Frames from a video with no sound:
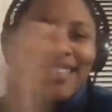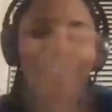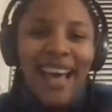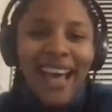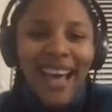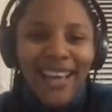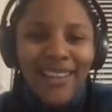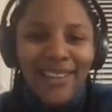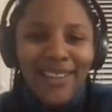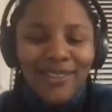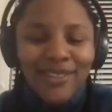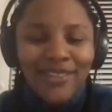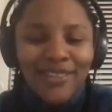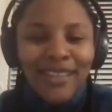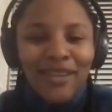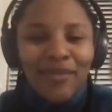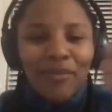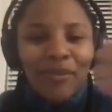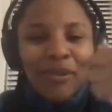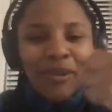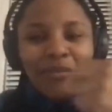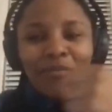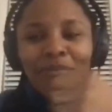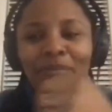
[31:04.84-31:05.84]
tattoo
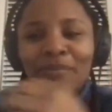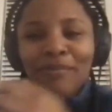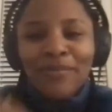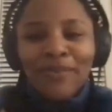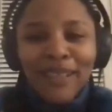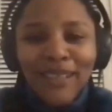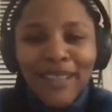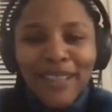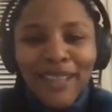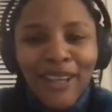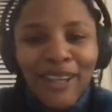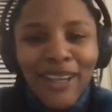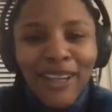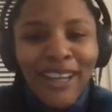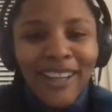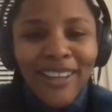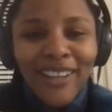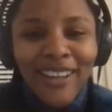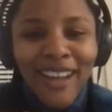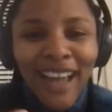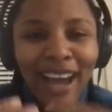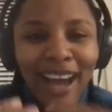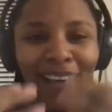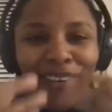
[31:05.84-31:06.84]
them on,
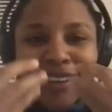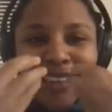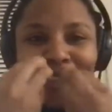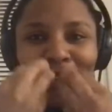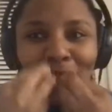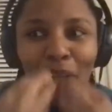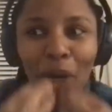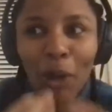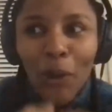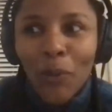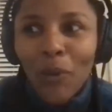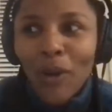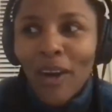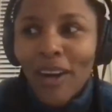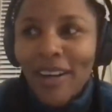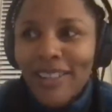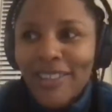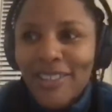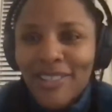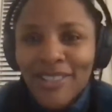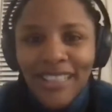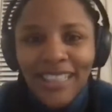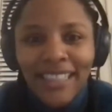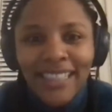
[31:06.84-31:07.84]
you know, I wanted the
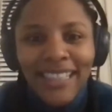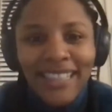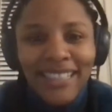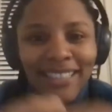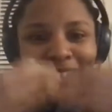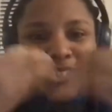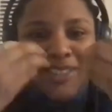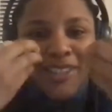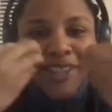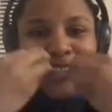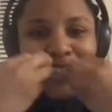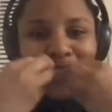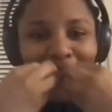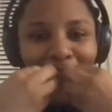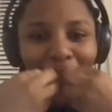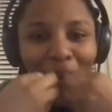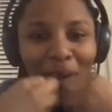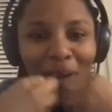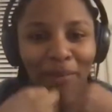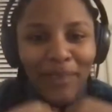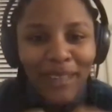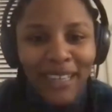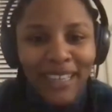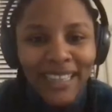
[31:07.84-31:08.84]
word to
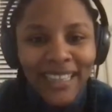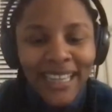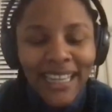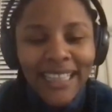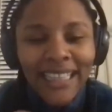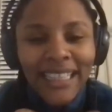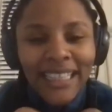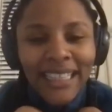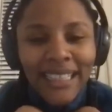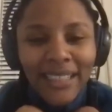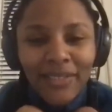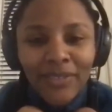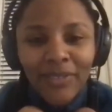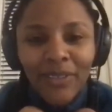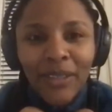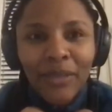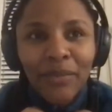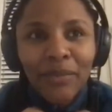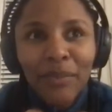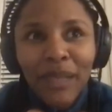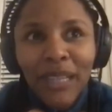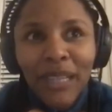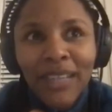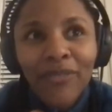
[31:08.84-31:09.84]
come in and leave
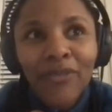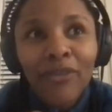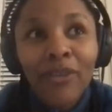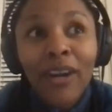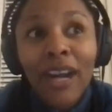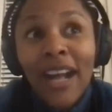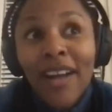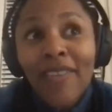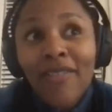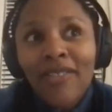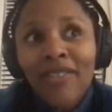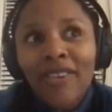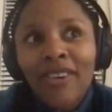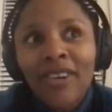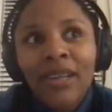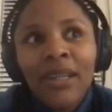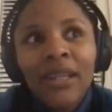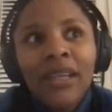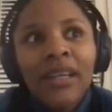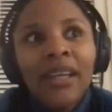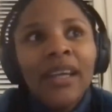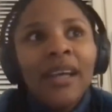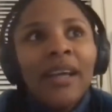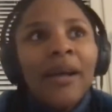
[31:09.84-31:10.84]
me forever.
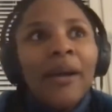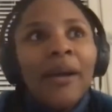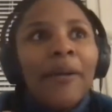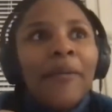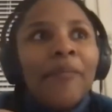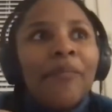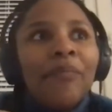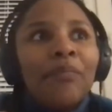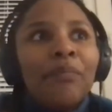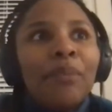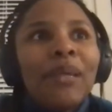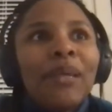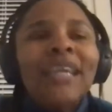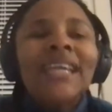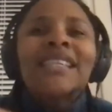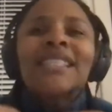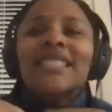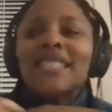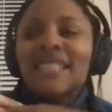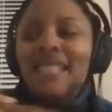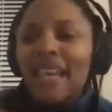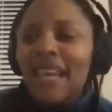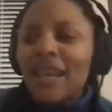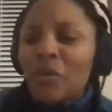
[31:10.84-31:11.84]

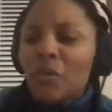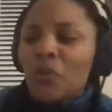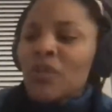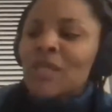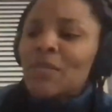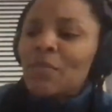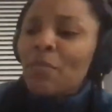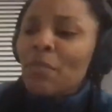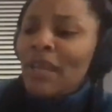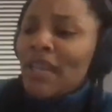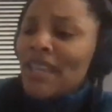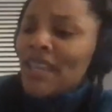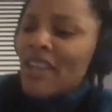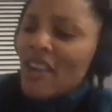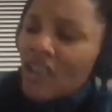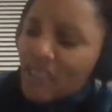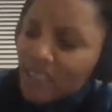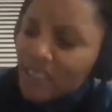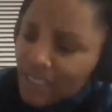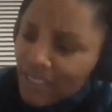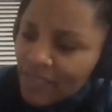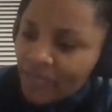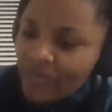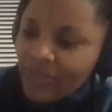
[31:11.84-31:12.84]
Because it was
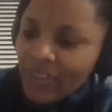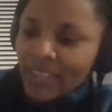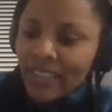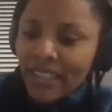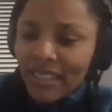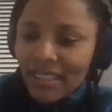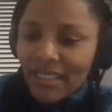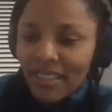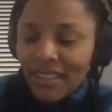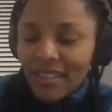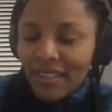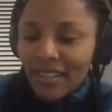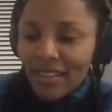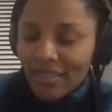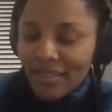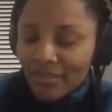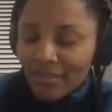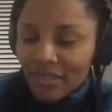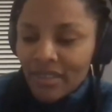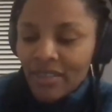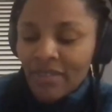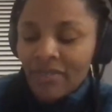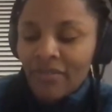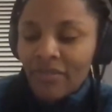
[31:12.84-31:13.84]
beyond the fact that he
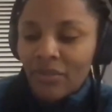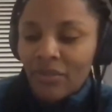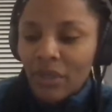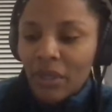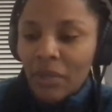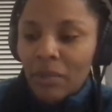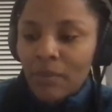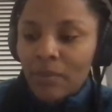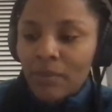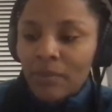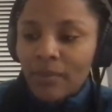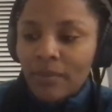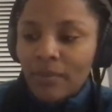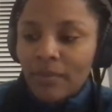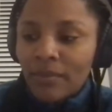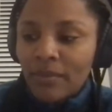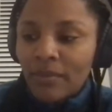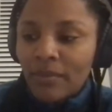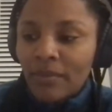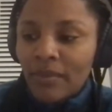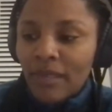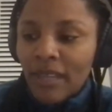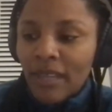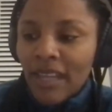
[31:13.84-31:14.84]
loved the film.
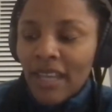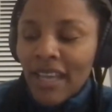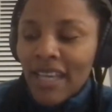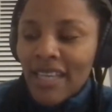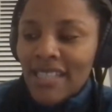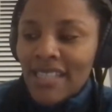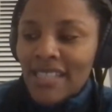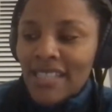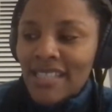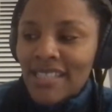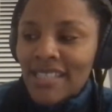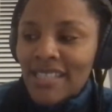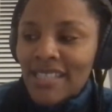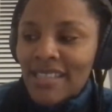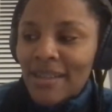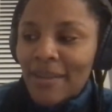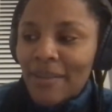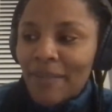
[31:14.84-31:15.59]
It's